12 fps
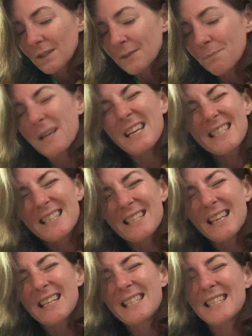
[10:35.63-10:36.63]
Because
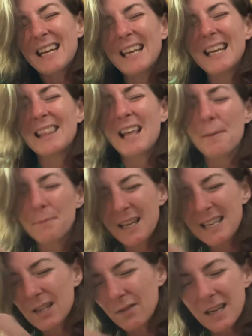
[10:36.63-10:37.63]
like sitting in that
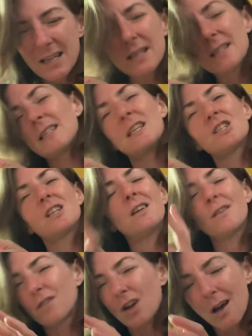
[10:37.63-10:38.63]
place of indecision,
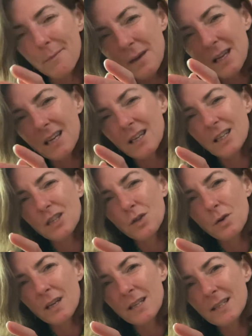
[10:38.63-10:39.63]
of not making a
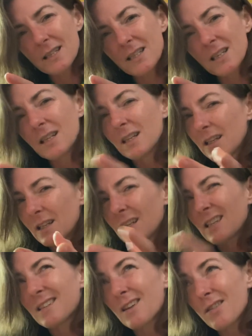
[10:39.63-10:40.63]
choice,
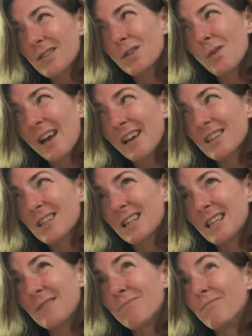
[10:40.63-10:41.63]
is also
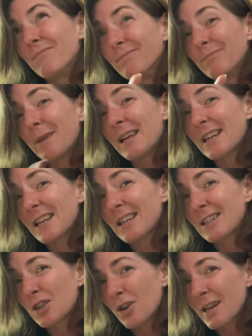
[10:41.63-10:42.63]
actually making
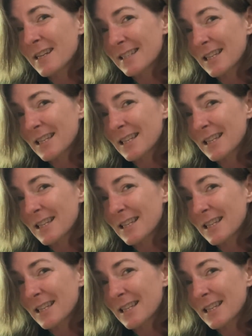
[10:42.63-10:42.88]
a choice.